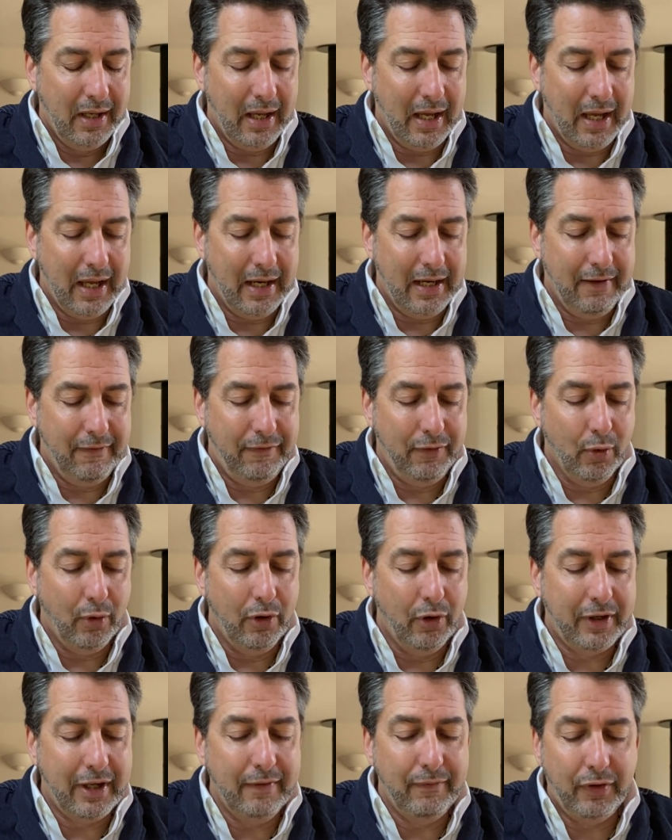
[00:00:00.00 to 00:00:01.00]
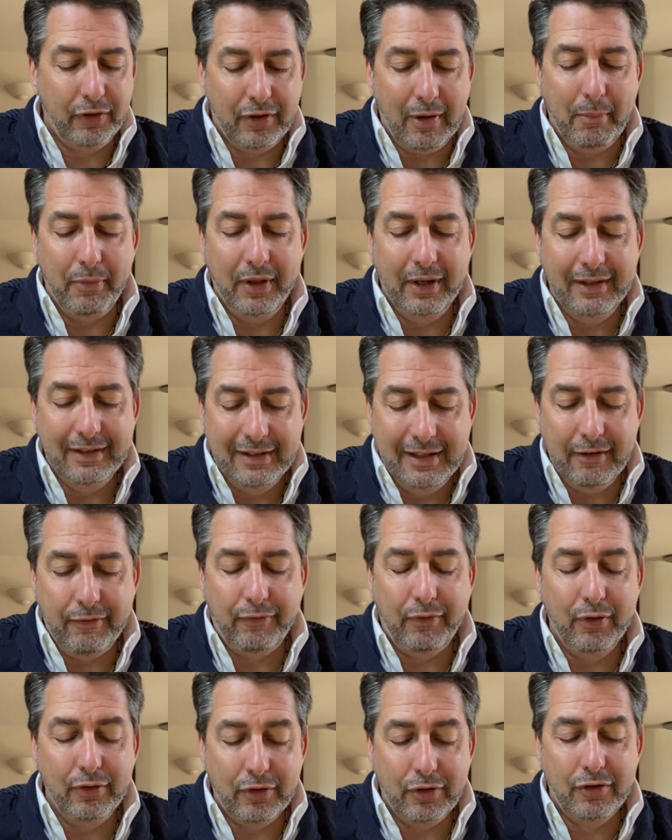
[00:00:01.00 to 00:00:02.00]
And if you're looking for something
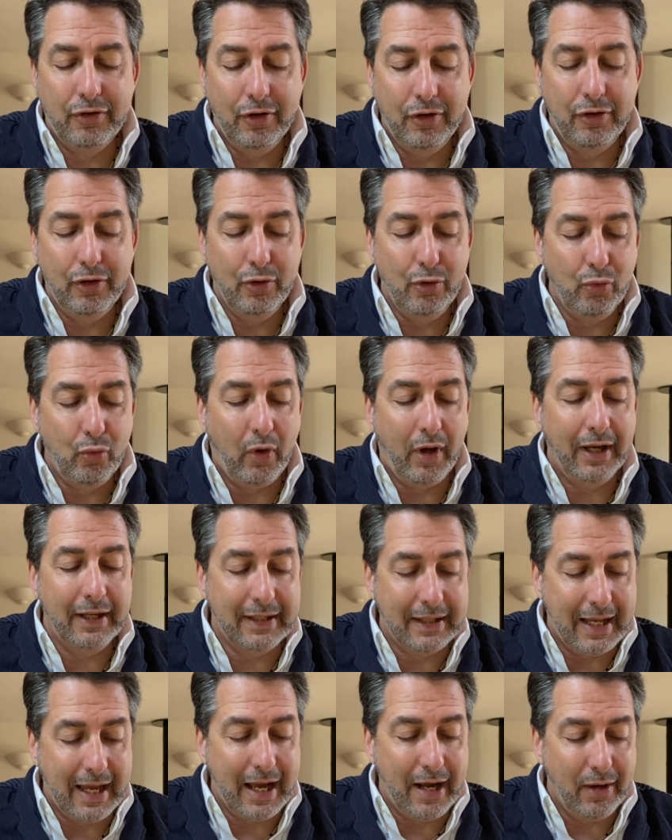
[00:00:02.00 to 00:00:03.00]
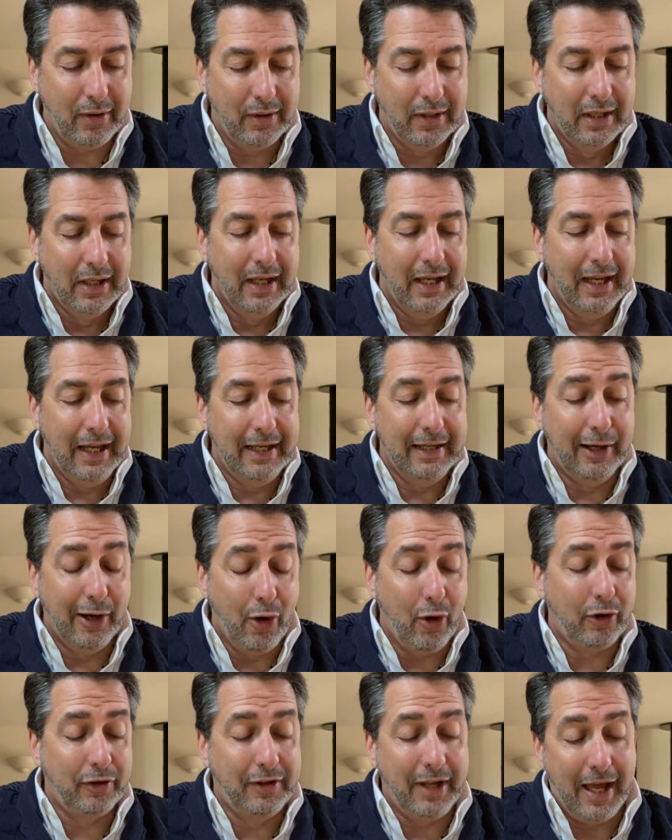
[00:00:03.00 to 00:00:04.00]
different to do right now in
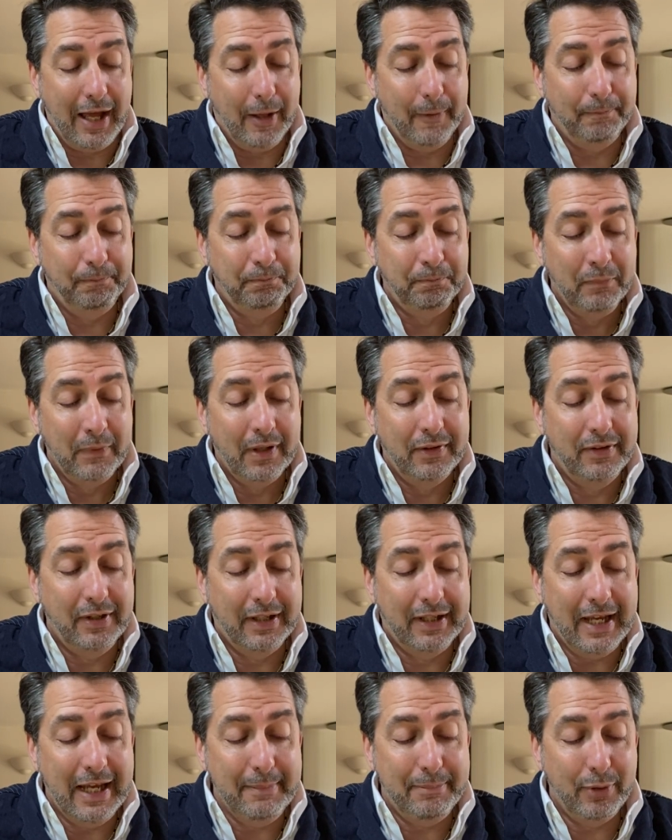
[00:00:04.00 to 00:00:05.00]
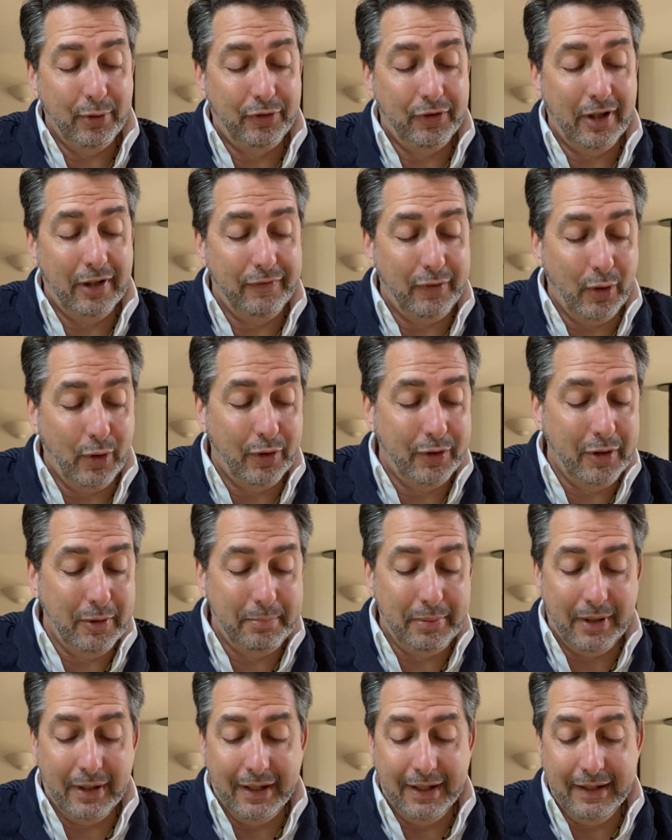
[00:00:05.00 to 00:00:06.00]
lockdown to keep yourself
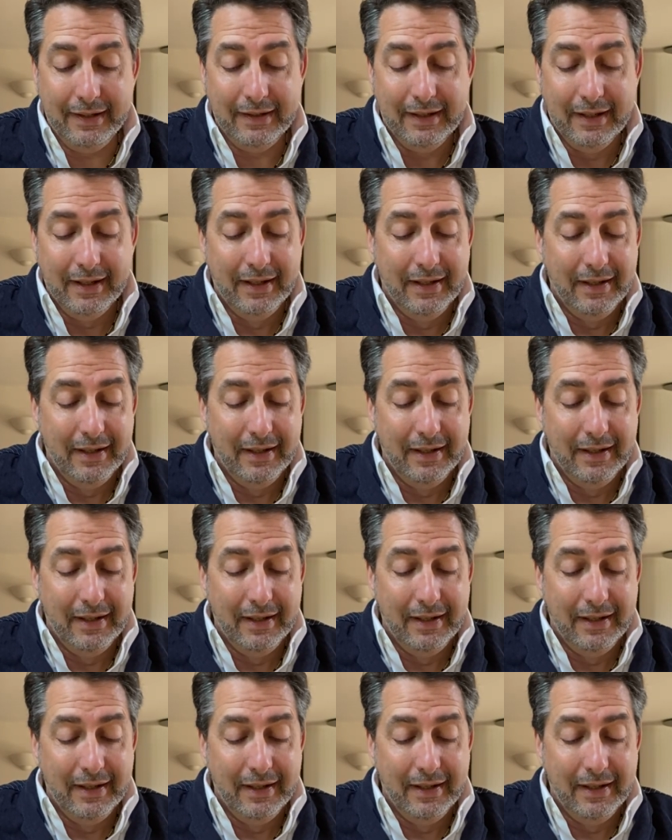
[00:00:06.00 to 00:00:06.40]
occupied,